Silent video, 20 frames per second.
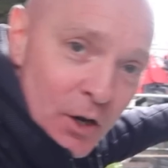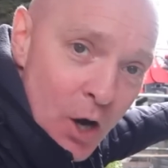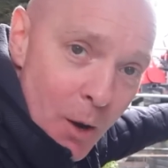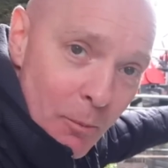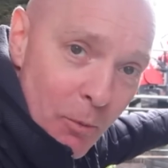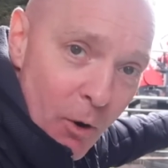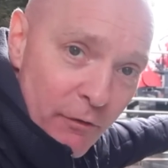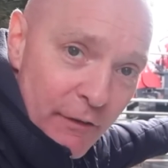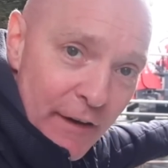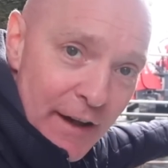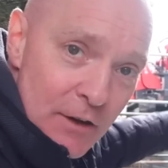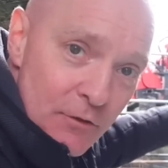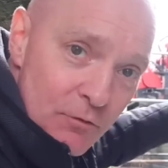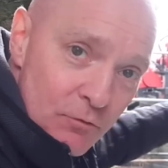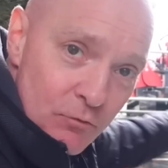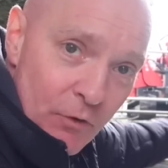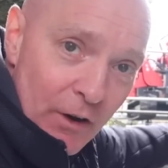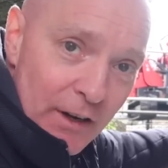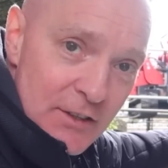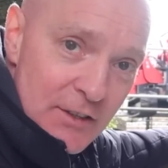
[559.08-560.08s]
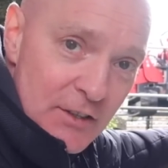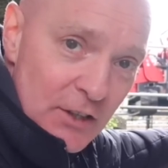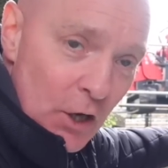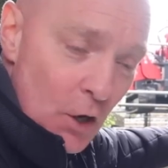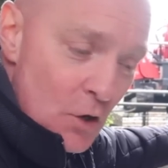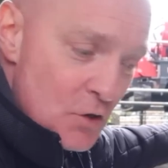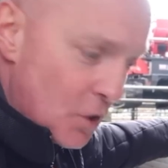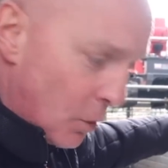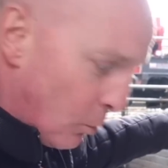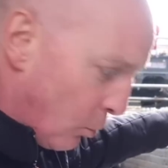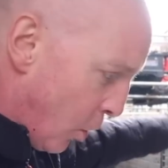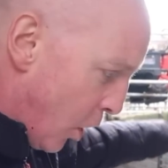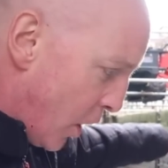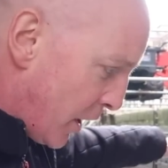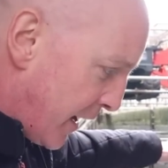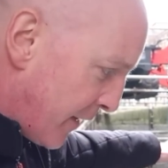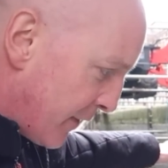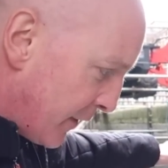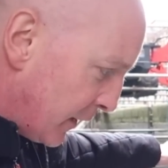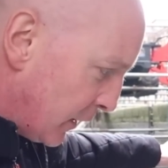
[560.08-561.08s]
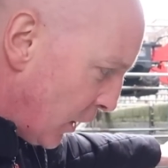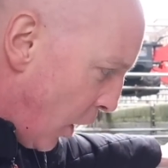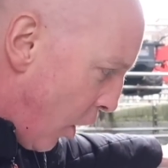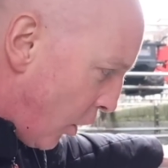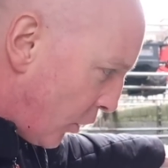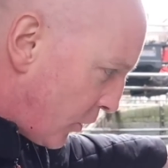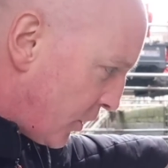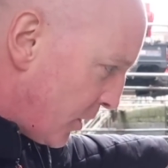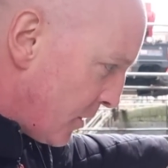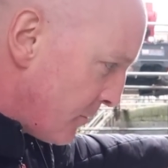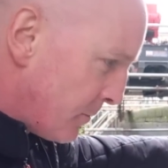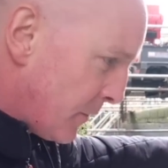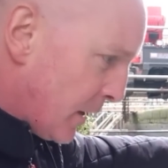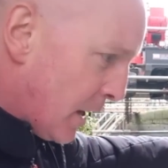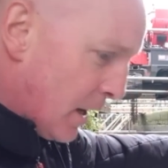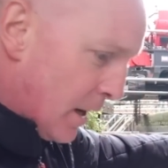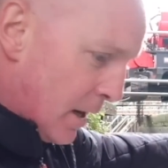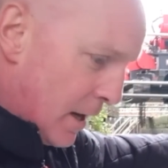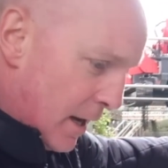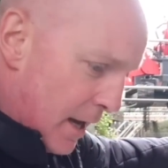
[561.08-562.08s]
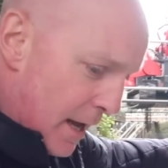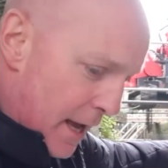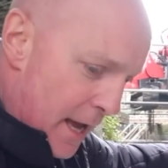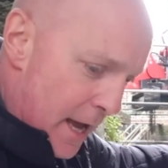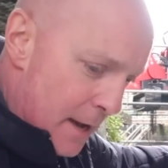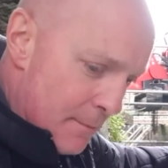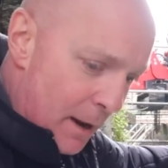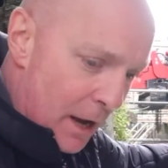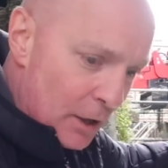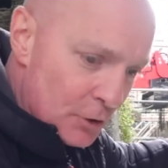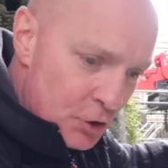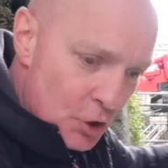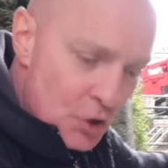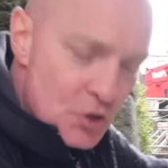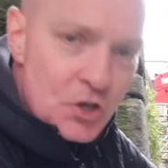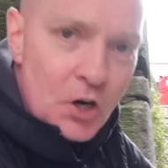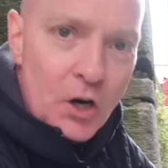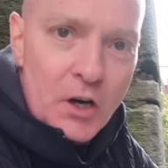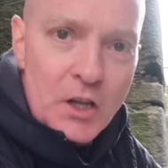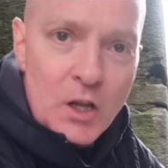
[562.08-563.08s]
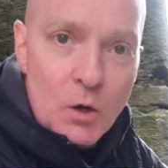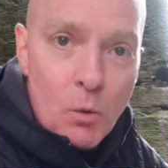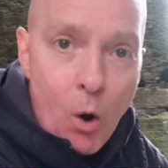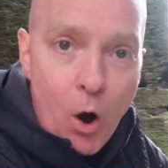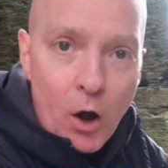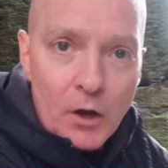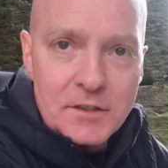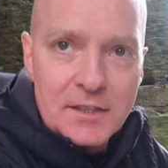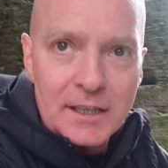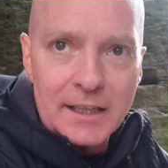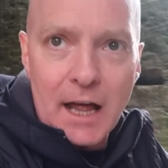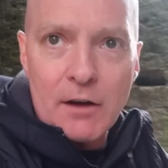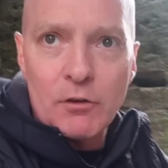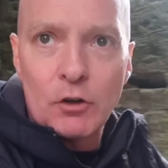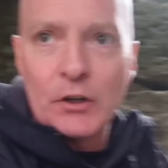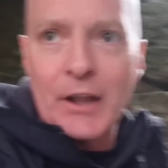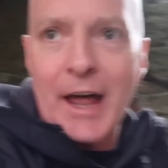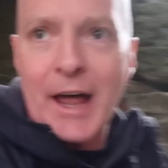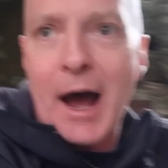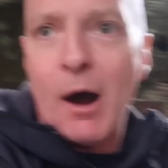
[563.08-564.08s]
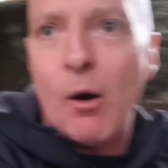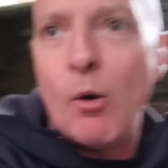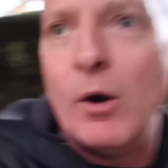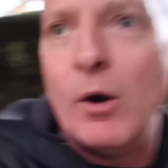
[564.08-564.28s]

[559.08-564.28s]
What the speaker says: above it, ready to do some work in the lock. I'll just show you the water level now.